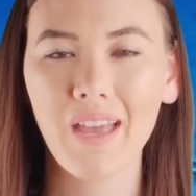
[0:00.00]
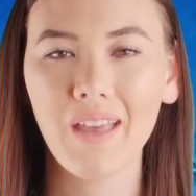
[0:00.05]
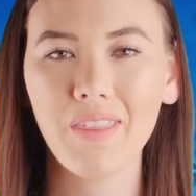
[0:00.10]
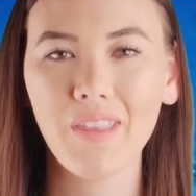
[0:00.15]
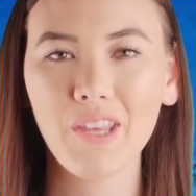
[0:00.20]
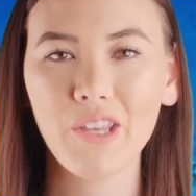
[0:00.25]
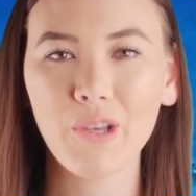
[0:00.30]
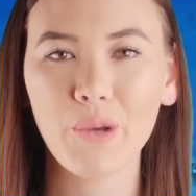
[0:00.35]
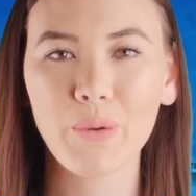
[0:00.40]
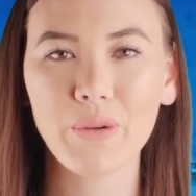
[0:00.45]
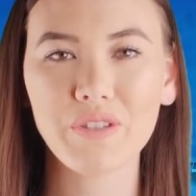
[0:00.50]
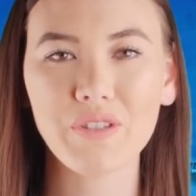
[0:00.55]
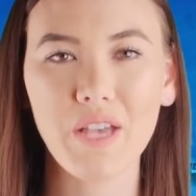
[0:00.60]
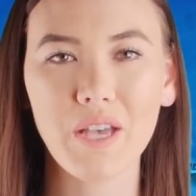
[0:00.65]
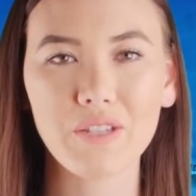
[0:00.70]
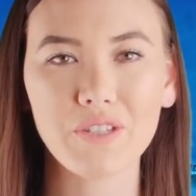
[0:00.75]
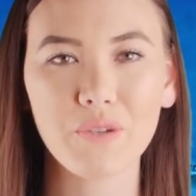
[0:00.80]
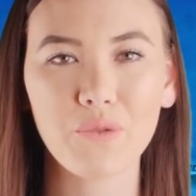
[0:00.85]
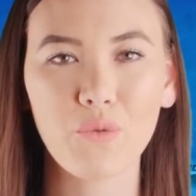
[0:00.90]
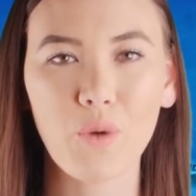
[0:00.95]
The U.S.
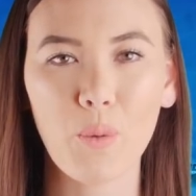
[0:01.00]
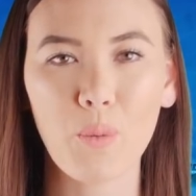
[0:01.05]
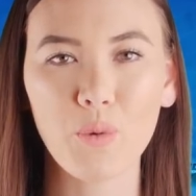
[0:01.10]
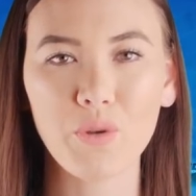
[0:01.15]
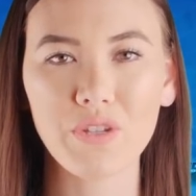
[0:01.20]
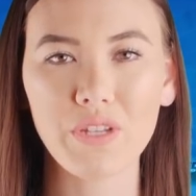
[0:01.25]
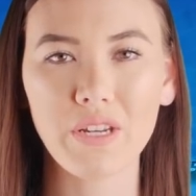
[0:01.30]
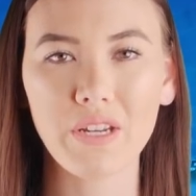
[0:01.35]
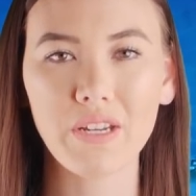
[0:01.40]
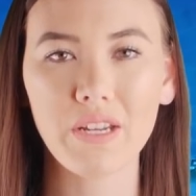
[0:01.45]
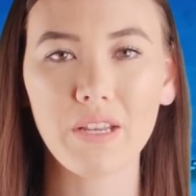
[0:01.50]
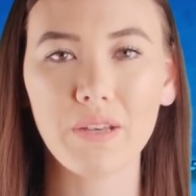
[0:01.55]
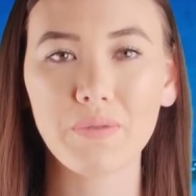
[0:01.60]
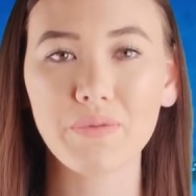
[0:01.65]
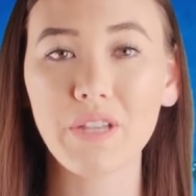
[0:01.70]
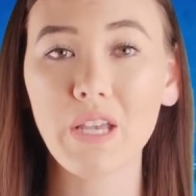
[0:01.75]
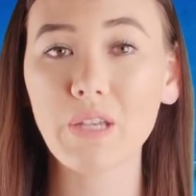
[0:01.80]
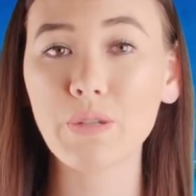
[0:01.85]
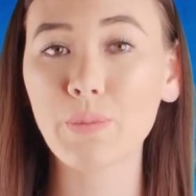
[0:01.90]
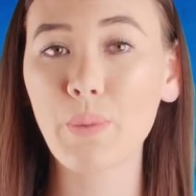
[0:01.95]
House of
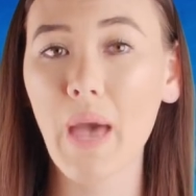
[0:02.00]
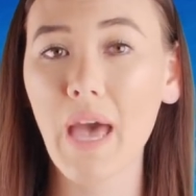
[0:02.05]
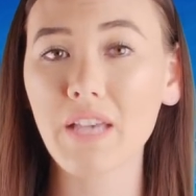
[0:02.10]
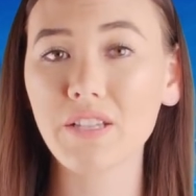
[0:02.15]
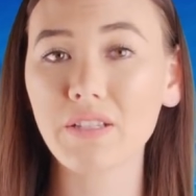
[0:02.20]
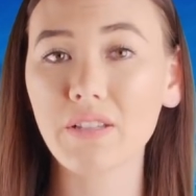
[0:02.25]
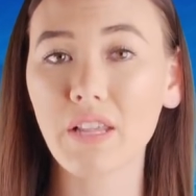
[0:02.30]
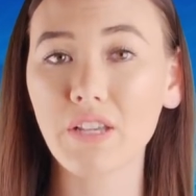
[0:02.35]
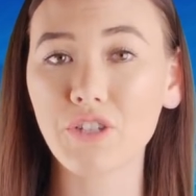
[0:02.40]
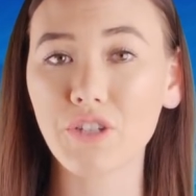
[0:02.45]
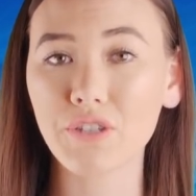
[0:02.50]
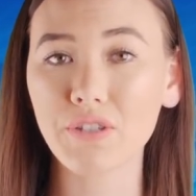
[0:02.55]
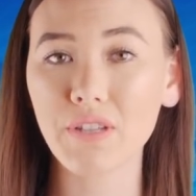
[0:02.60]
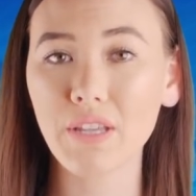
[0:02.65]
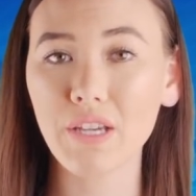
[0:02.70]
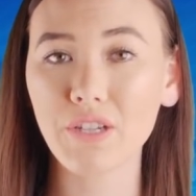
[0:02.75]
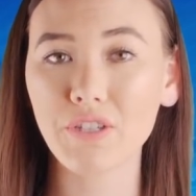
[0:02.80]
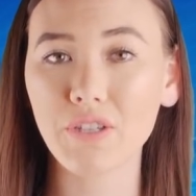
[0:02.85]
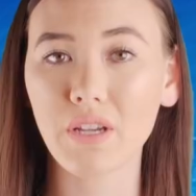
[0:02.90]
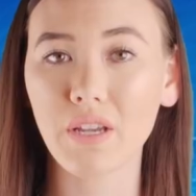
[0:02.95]
Representatives has passed
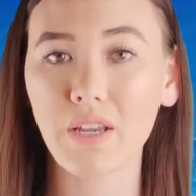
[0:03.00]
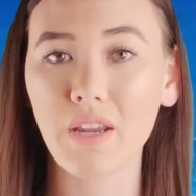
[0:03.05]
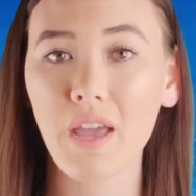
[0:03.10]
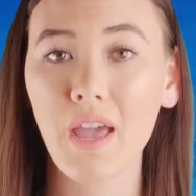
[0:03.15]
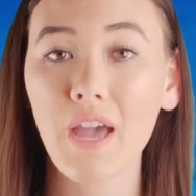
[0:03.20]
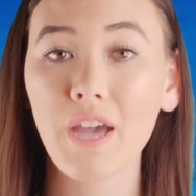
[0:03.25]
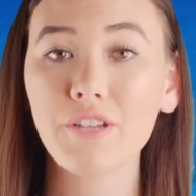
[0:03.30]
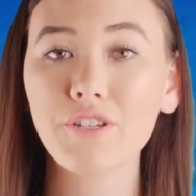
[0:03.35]
legislation